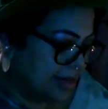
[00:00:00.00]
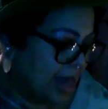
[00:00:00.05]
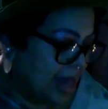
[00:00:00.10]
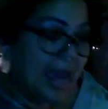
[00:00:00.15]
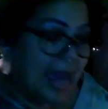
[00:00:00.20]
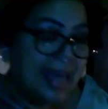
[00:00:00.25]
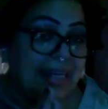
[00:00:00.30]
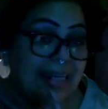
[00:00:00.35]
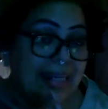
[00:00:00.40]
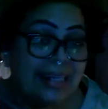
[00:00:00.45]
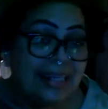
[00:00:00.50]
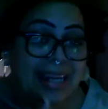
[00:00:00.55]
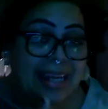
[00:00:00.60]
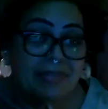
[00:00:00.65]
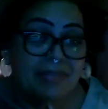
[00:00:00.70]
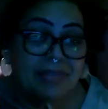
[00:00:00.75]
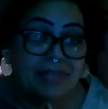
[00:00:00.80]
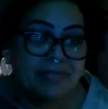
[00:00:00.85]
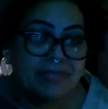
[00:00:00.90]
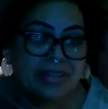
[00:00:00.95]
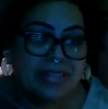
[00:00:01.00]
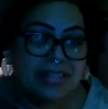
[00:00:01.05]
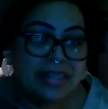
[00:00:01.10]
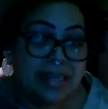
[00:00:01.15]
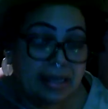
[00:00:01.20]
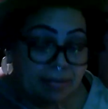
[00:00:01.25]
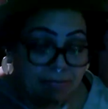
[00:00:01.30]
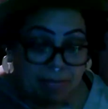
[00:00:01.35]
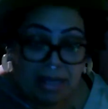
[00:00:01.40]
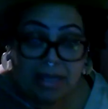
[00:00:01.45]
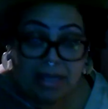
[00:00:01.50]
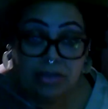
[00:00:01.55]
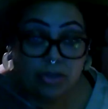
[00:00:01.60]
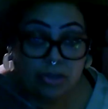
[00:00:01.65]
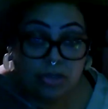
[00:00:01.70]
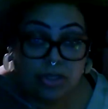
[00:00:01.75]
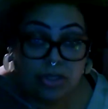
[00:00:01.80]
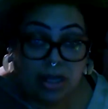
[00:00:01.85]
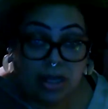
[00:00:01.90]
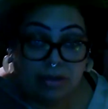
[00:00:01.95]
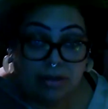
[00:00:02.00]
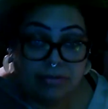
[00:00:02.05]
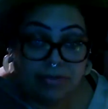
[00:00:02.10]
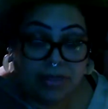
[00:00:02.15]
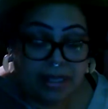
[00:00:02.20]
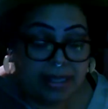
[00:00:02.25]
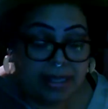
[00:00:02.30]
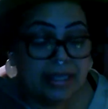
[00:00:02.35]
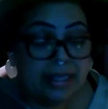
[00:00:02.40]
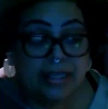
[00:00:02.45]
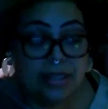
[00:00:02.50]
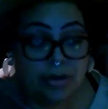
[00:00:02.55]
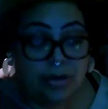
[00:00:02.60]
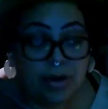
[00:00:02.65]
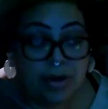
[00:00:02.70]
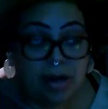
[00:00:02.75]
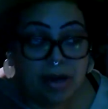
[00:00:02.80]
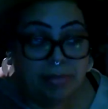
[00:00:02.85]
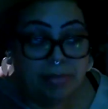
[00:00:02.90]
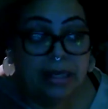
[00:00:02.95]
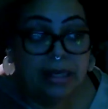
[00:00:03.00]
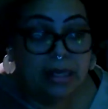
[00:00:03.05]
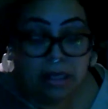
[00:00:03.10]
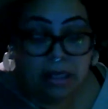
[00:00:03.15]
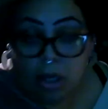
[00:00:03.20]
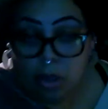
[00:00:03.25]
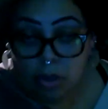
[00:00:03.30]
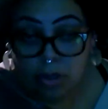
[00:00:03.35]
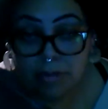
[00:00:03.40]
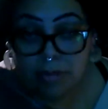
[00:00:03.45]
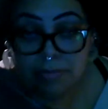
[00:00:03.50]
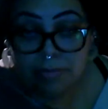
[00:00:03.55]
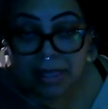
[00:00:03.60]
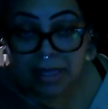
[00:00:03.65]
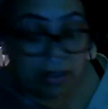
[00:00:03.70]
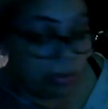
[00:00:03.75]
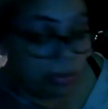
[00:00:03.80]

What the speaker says: even if it's like major stuff, like, you know what I mean? It could be,